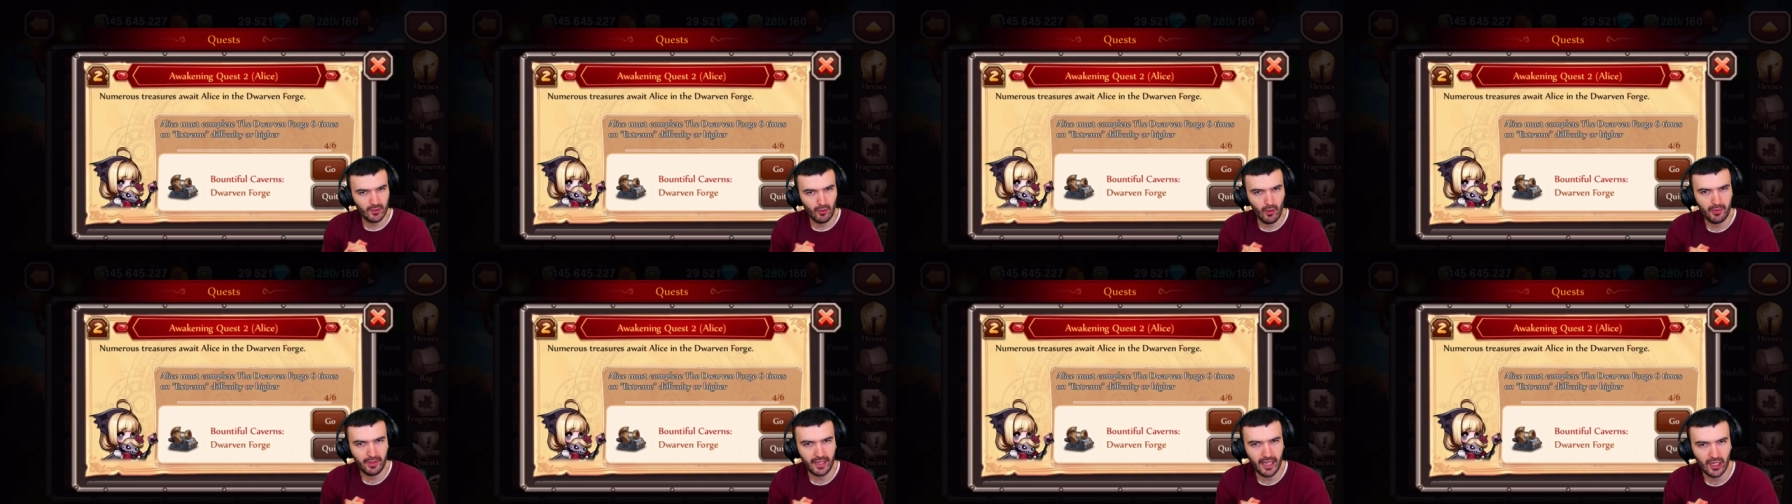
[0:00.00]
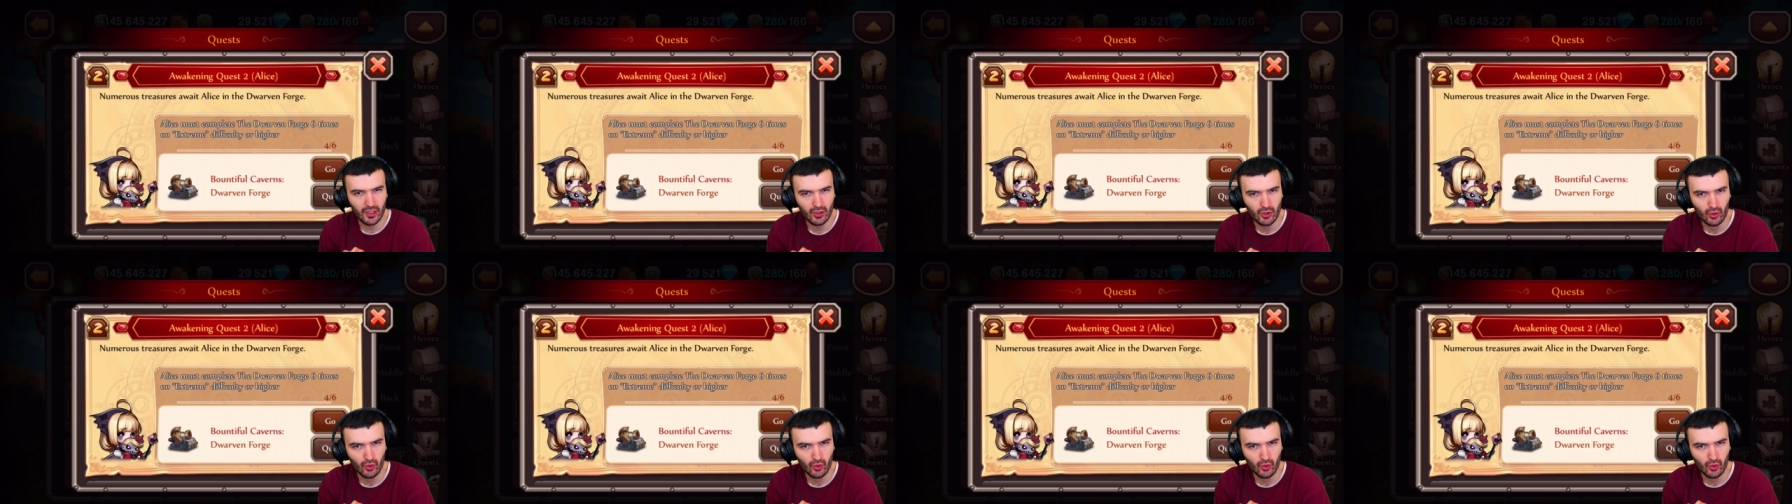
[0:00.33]
see what we got
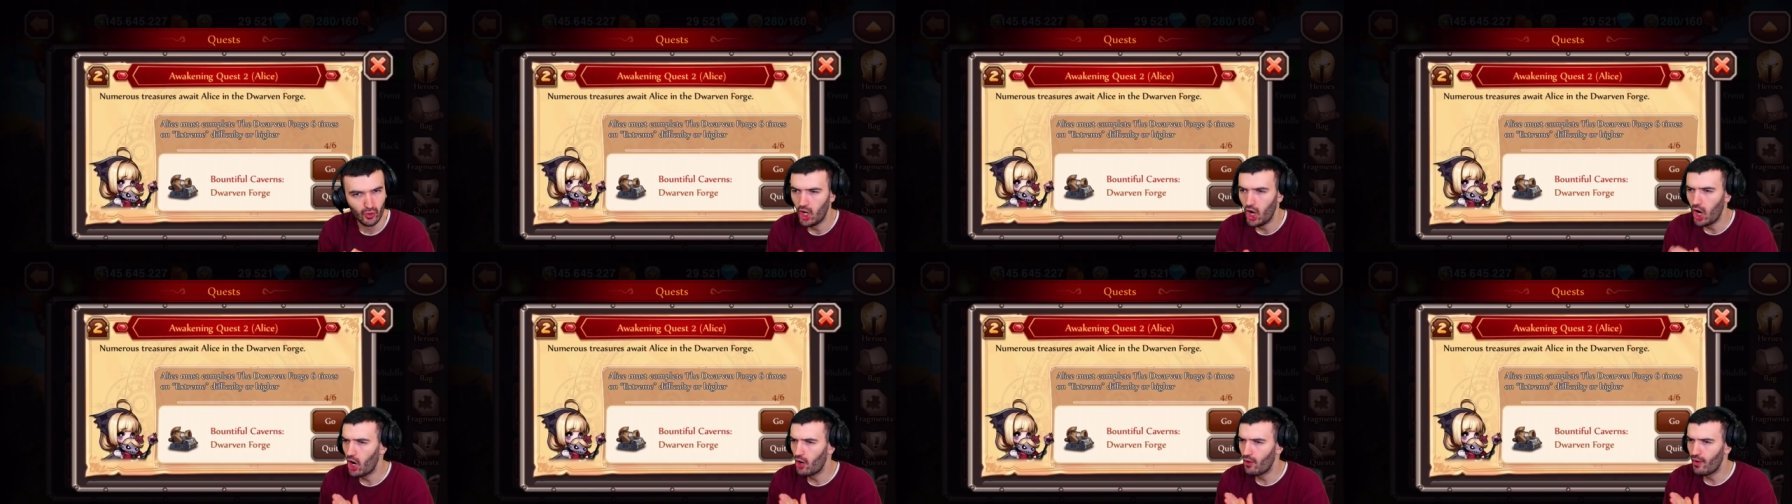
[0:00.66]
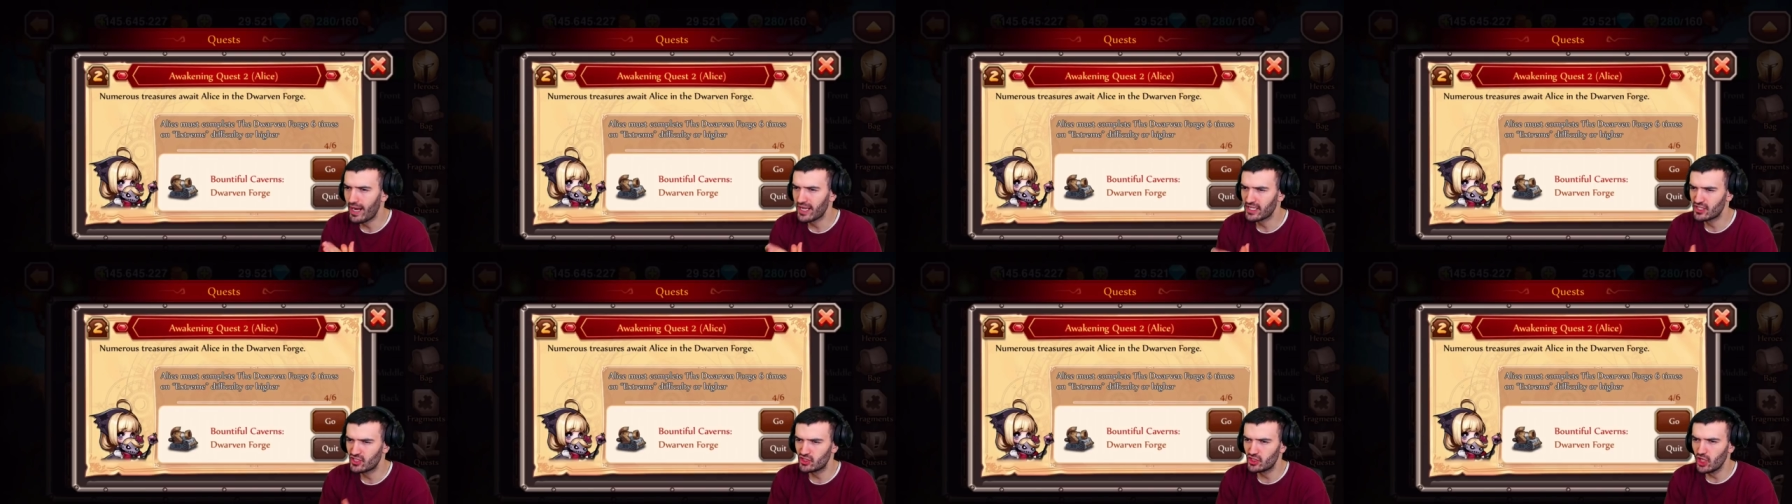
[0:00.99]
to do. All
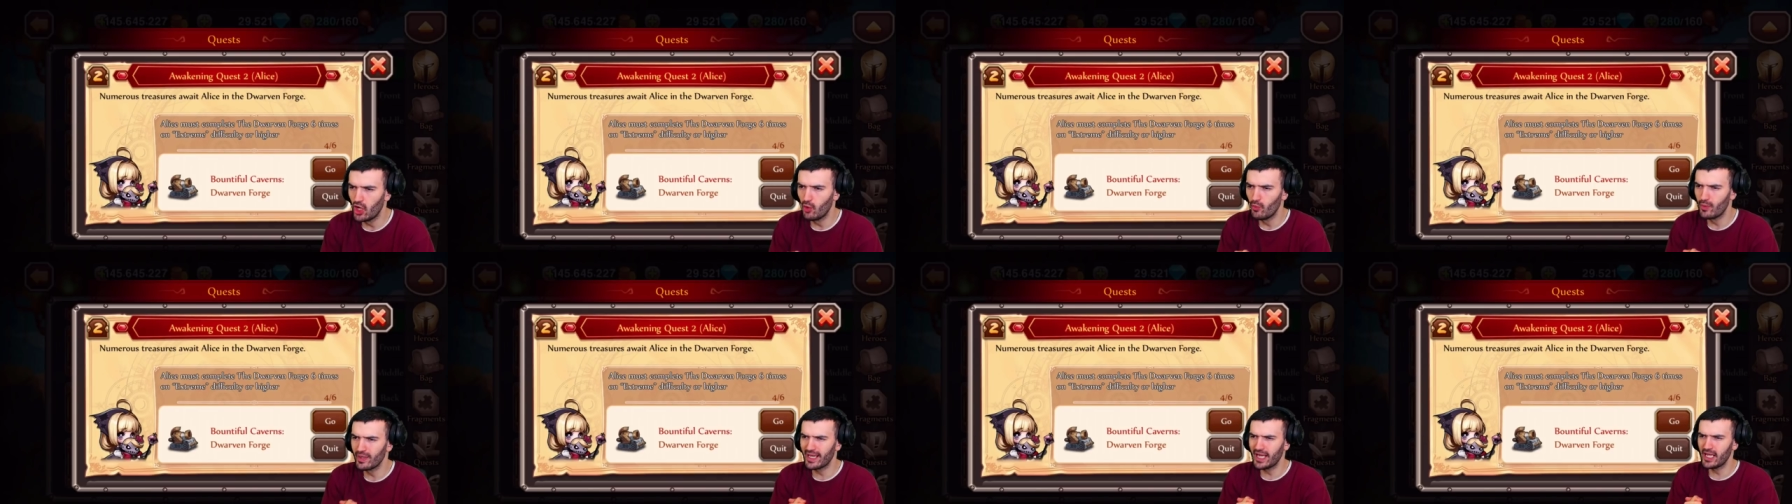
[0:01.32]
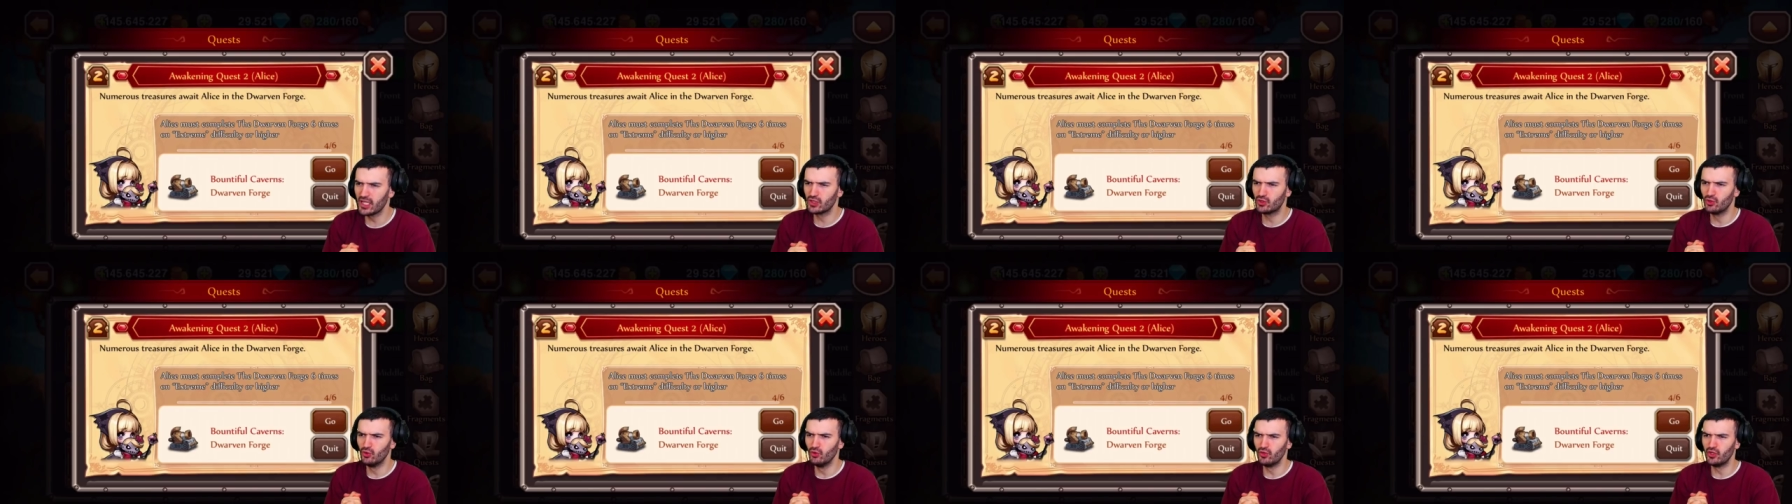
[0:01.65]
right, so we
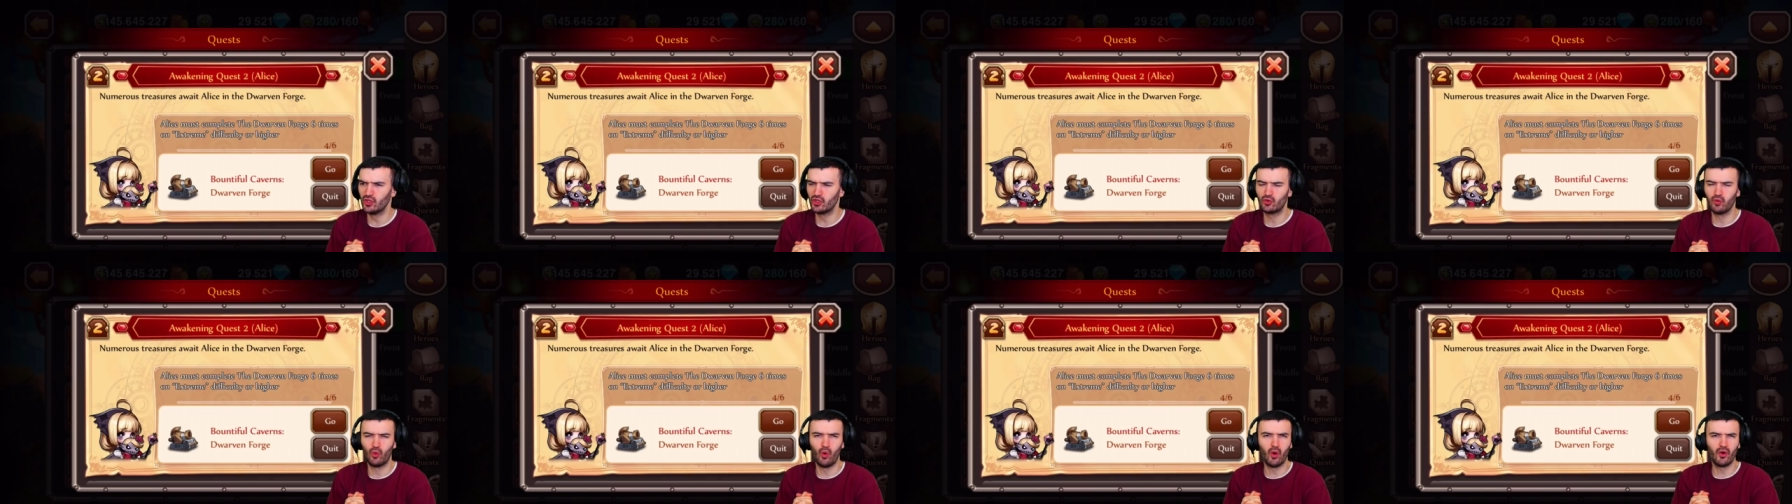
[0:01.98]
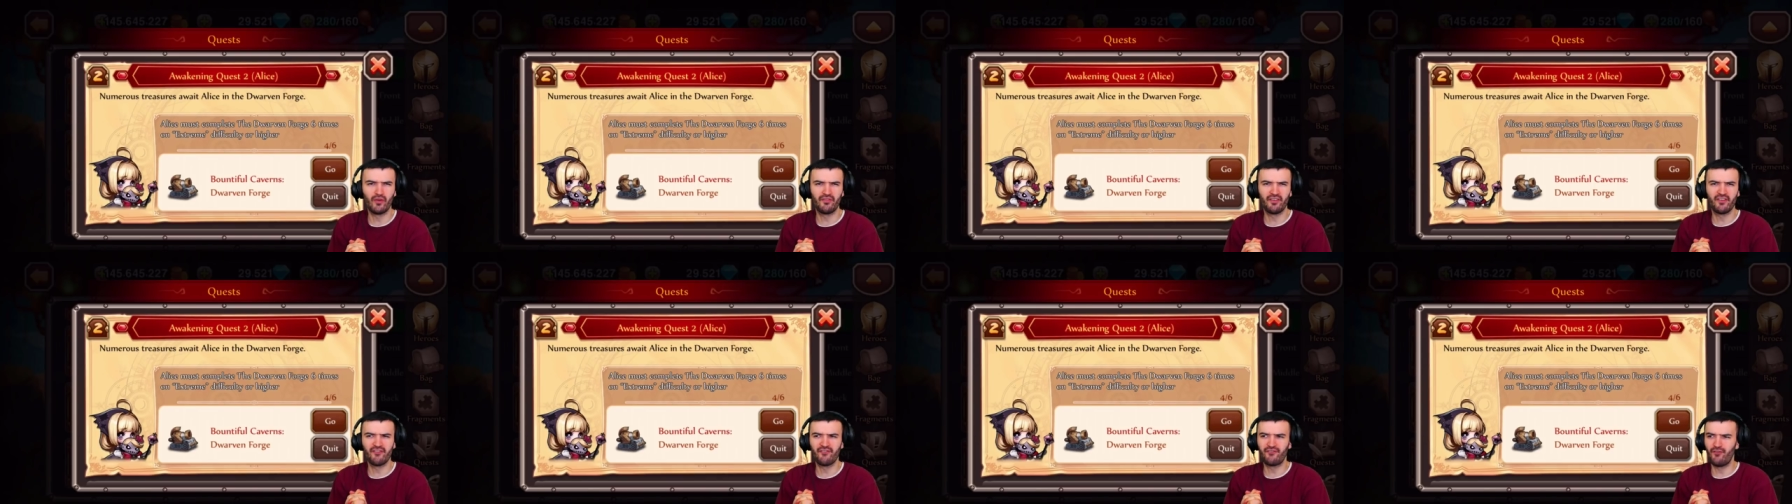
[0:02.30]
got to do the
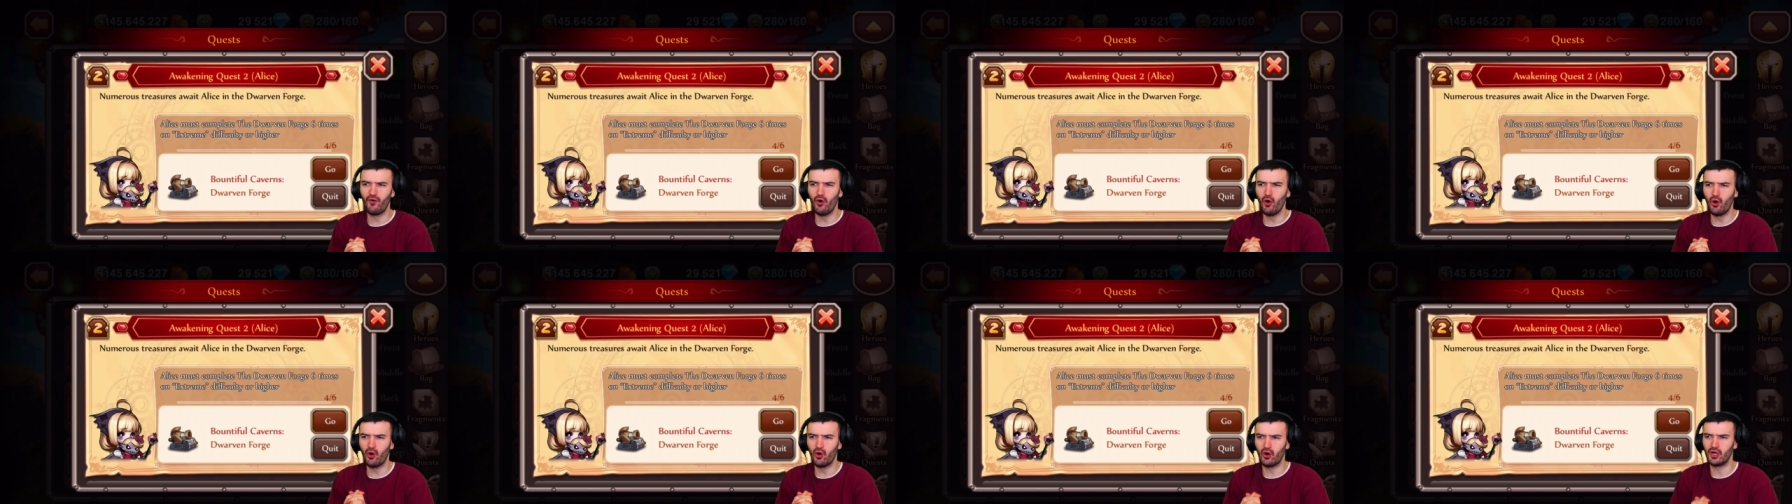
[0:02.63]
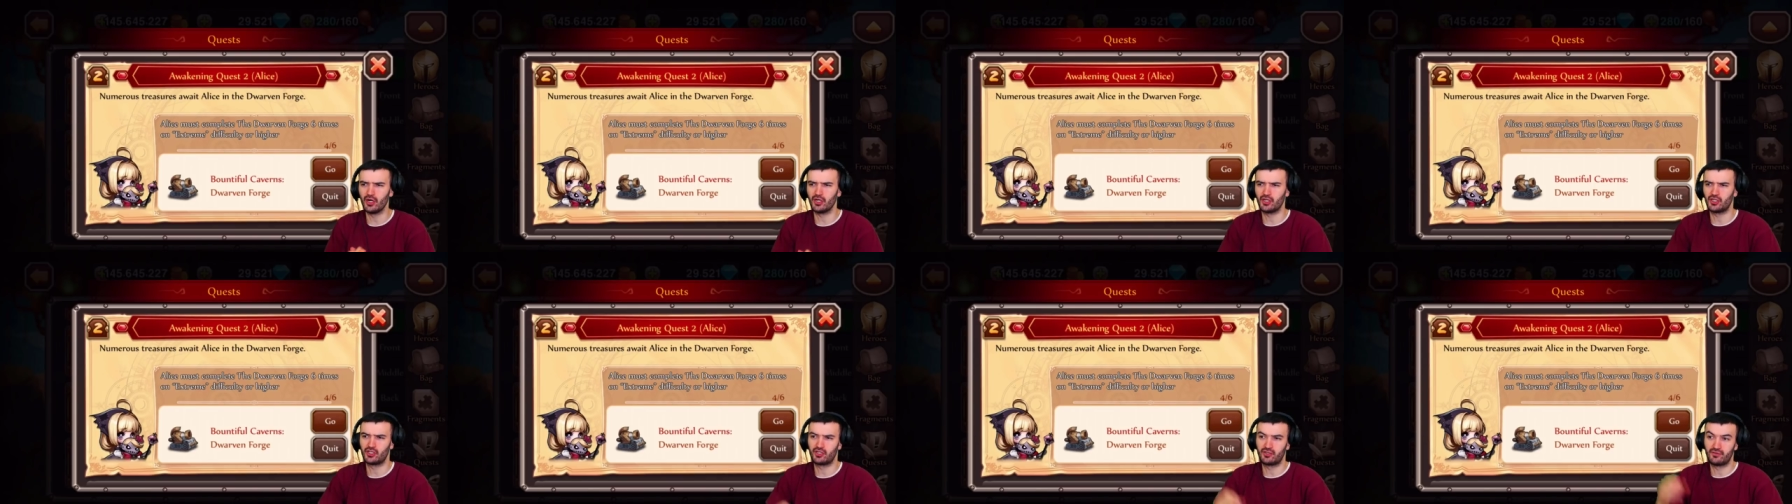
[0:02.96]
Dwarven
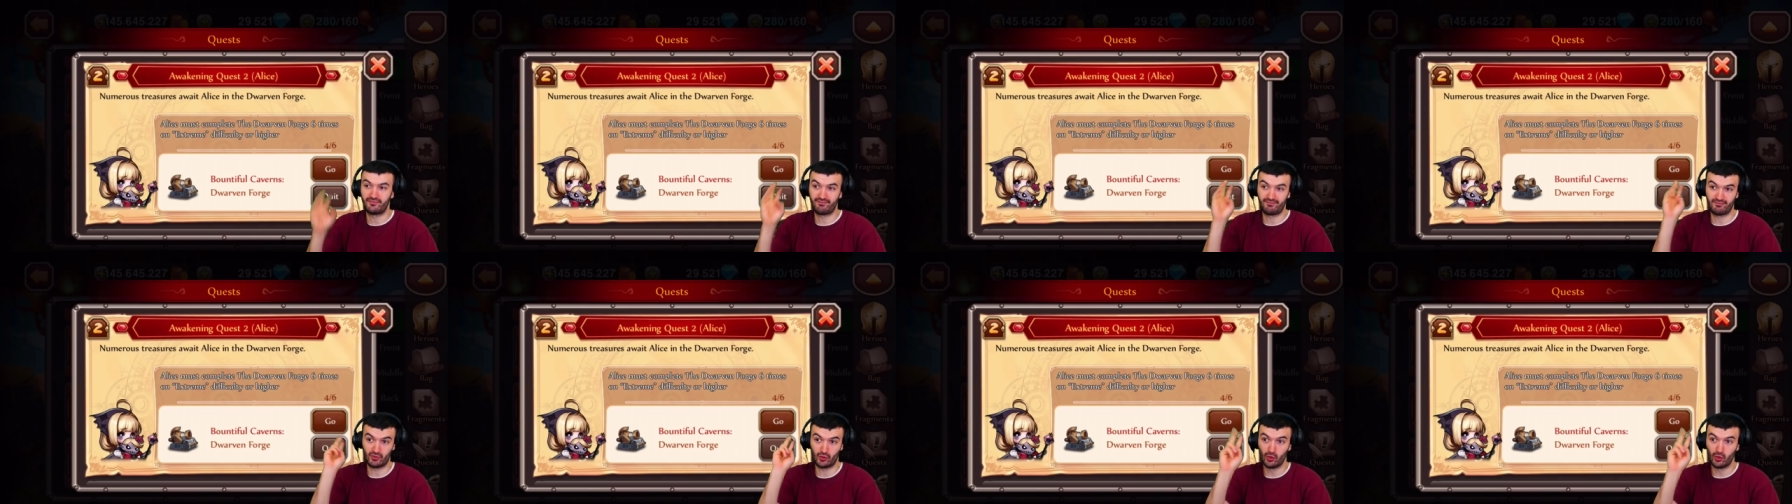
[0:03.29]
Forge